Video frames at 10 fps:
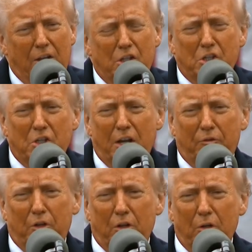and this is
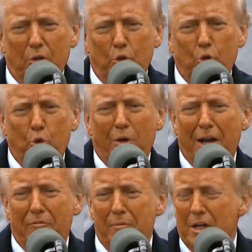after
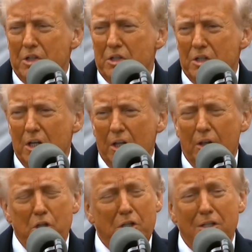2.5 months.
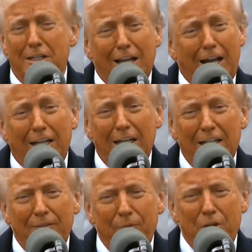This
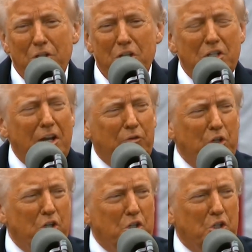is
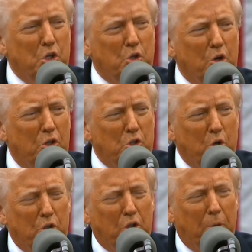after just a short, this
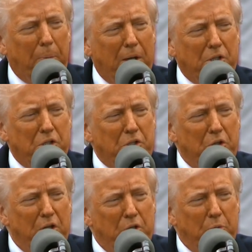all took place as
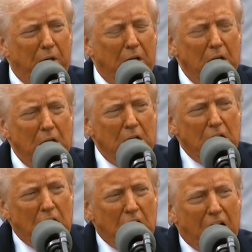soon as we
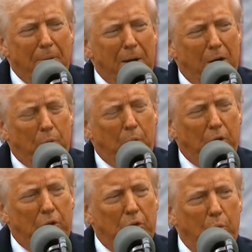came out
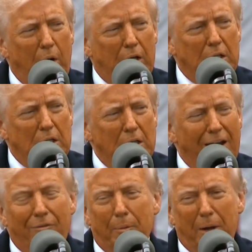with what
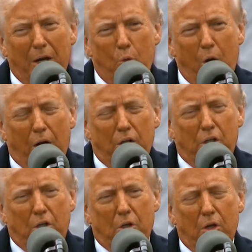everybody wanted
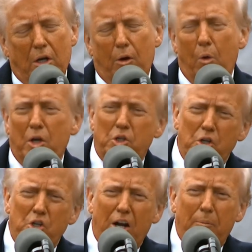to do. You know, I watched
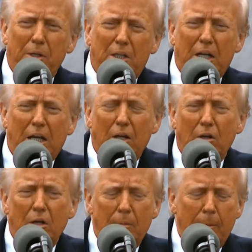a gentleman today
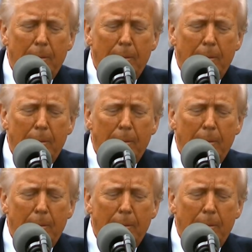on